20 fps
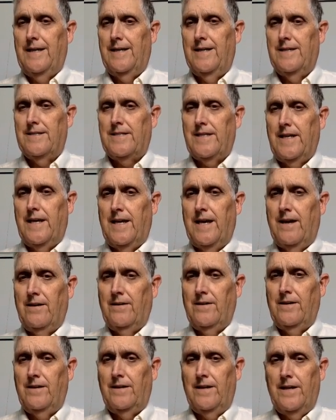is the
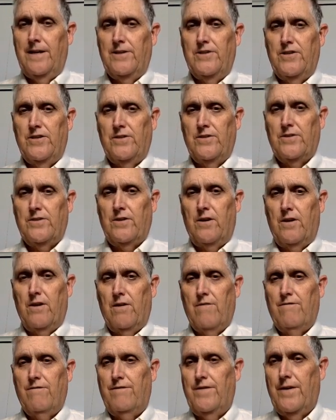calculations
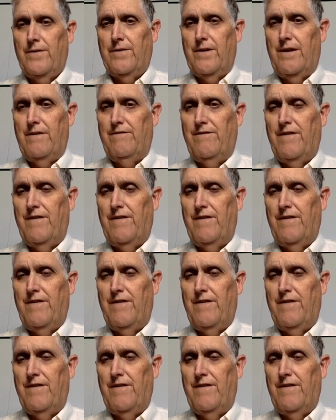are very